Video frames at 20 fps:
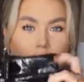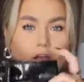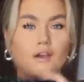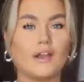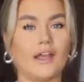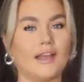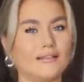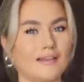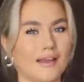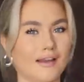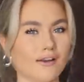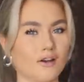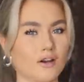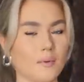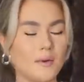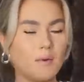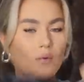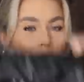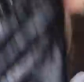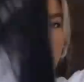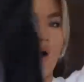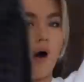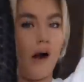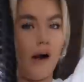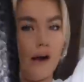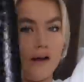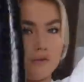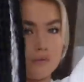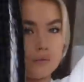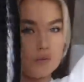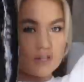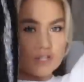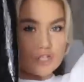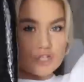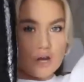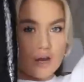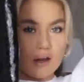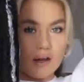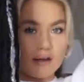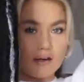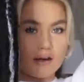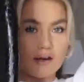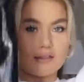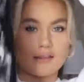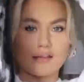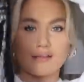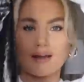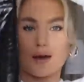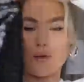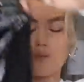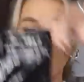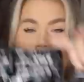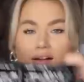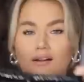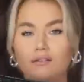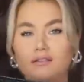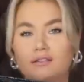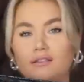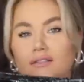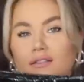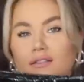Okay, they look a bit wild with the shine. I think that will